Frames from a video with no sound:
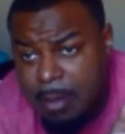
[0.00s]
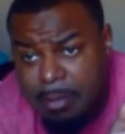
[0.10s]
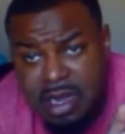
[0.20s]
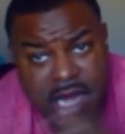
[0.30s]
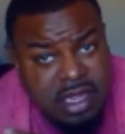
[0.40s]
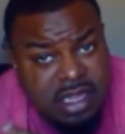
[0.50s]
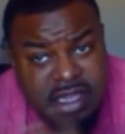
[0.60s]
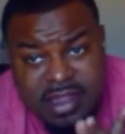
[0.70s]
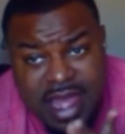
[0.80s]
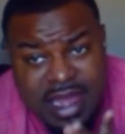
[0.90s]
But other
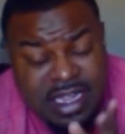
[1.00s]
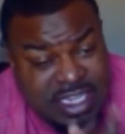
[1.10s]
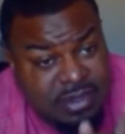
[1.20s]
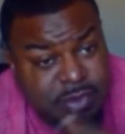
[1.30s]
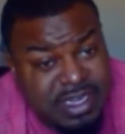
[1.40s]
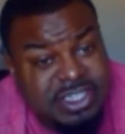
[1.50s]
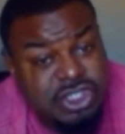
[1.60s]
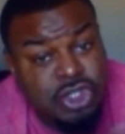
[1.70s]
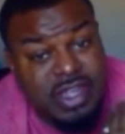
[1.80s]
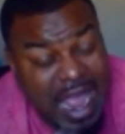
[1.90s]
than that, as it relates
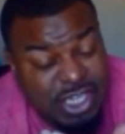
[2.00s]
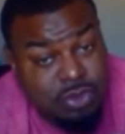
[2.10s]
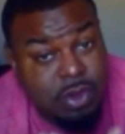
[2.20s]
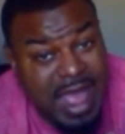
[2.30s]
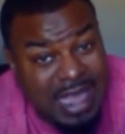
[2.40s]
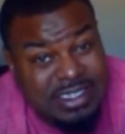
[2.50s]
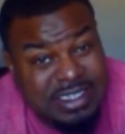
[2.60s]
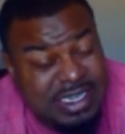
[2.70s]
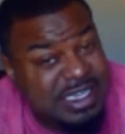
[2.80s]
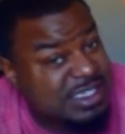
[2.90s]
to the actual
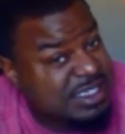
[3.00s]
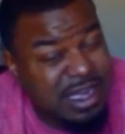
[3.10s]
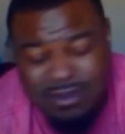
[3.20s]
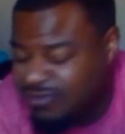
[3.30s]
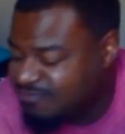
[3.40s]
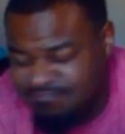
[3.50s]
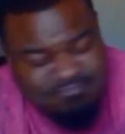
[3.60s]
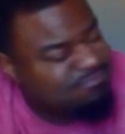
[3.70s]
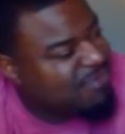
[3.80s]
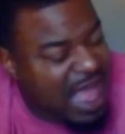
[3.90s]
accident itself,
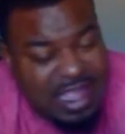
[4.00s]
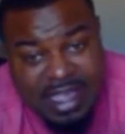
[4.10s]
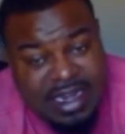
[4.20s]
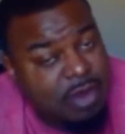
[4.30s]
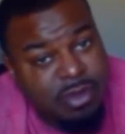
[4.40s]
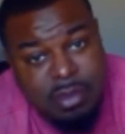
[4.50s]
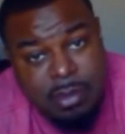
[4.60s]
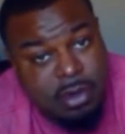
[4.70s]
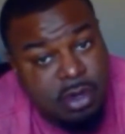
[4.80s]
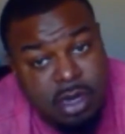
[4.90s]
I cannot
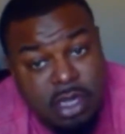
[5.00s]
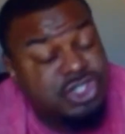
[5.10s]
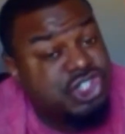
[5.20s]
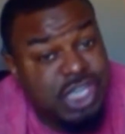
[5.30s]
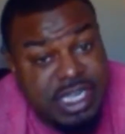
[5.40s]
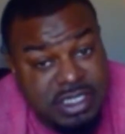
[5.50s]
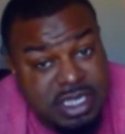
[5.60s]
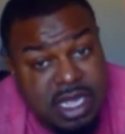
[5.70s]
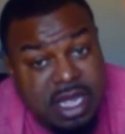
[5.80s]
remember shit.